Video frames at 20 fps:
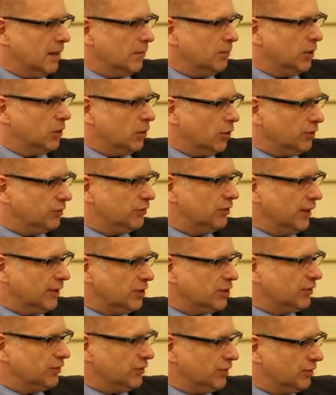Because
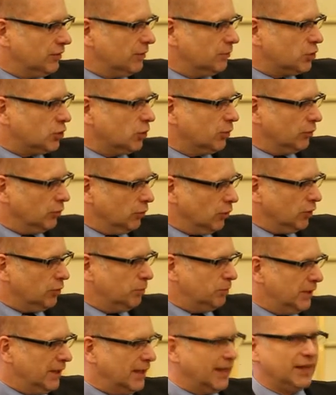such a system should
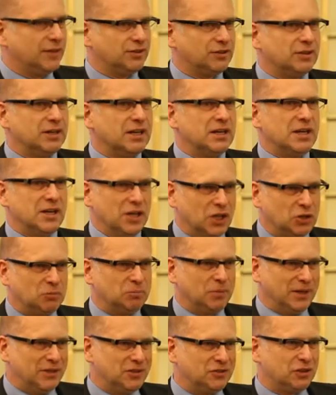not be as
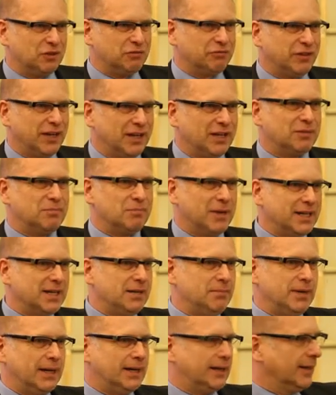expensive and
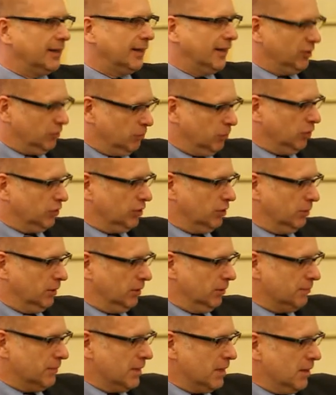money-making as
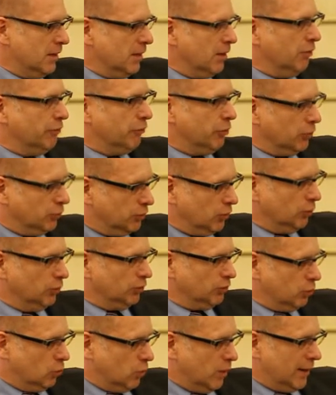possible for
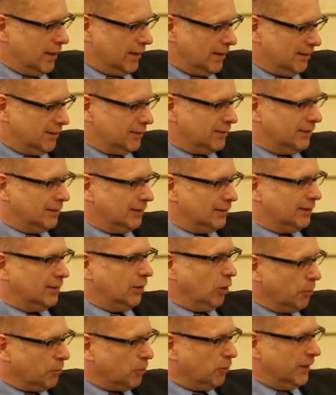those who are
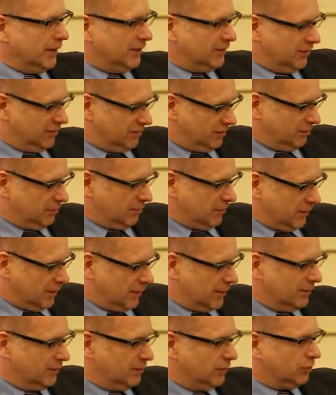operators
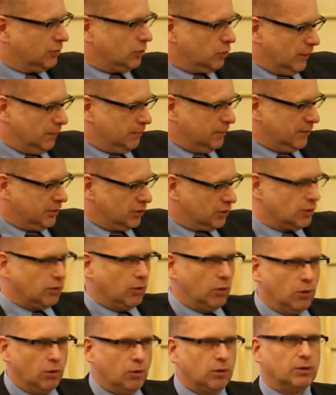in the
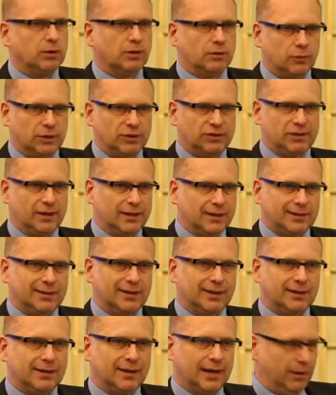scrappage or
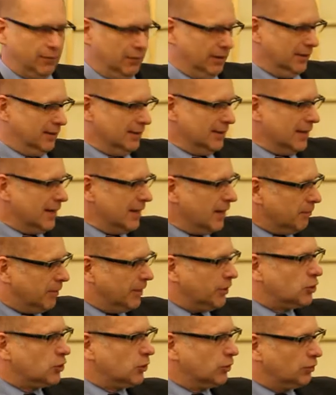recycling area,
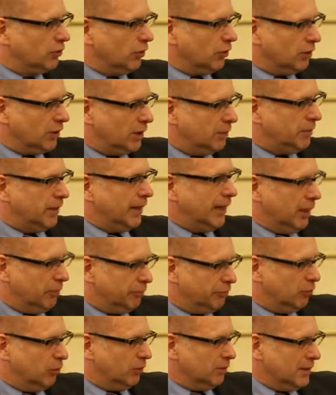but it should certainly be
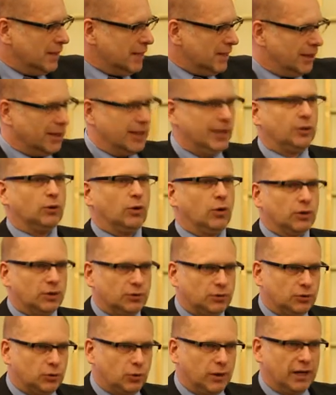helpful in
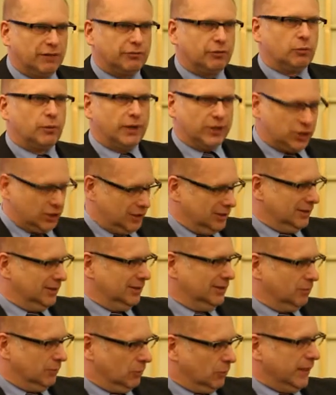order to have a
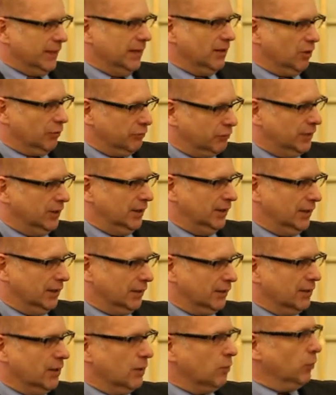rational way of
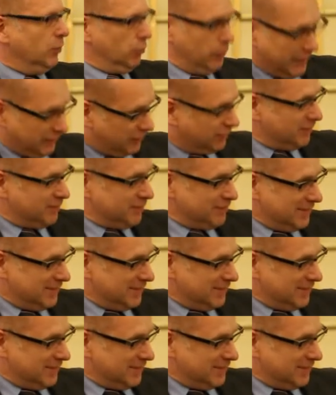dealing with waste.